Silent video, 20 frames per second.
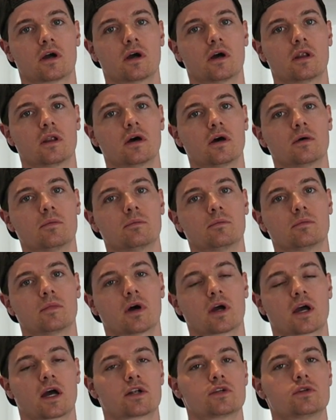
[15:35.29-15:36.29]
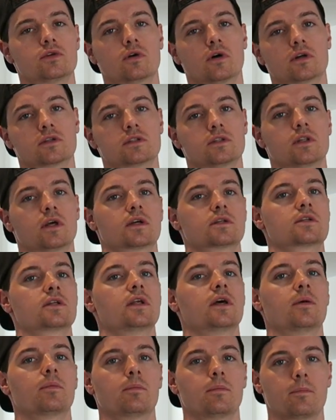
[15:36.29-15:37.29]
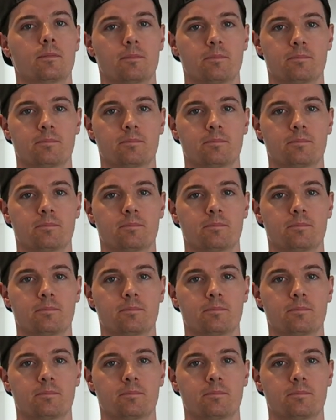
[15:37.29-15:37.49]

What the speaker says: and I'll catch you guys in the next clip.